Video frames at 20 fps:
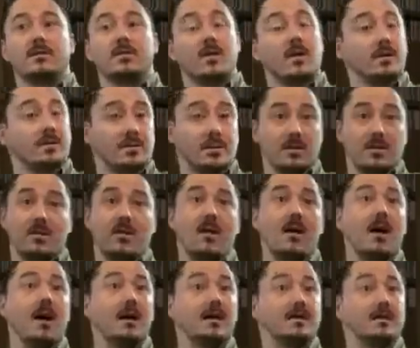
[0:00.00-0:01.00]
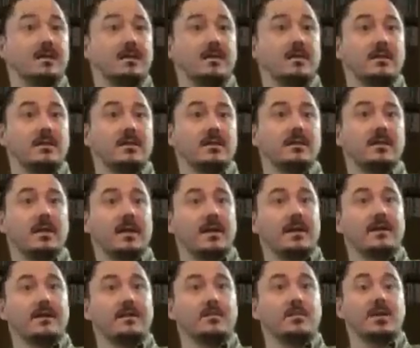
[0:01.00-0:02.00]
because of the cost,
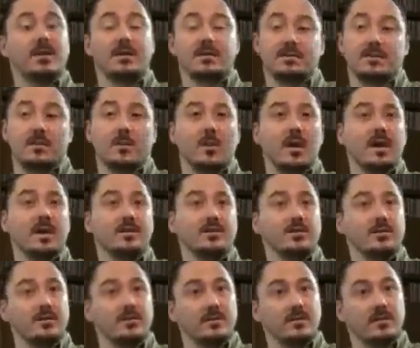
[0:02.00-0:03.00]
and because of the wage.